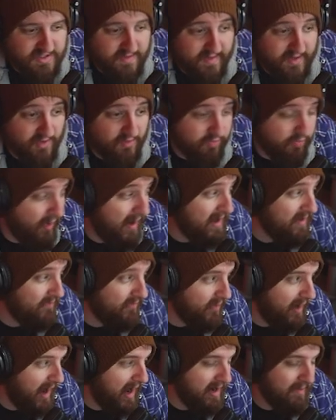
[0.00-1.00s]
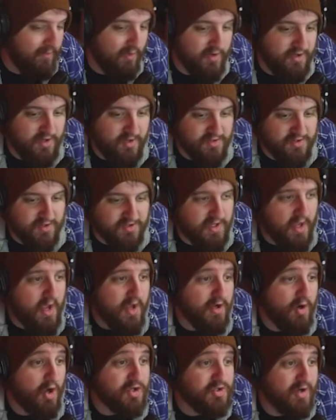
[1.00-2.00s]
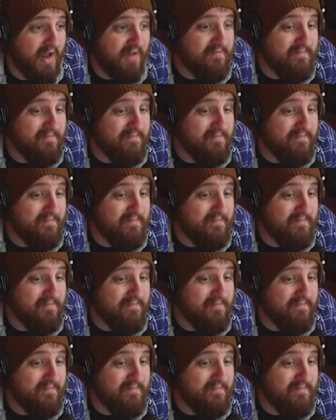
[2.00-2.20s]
going to be great for Anemo users. You're also going to have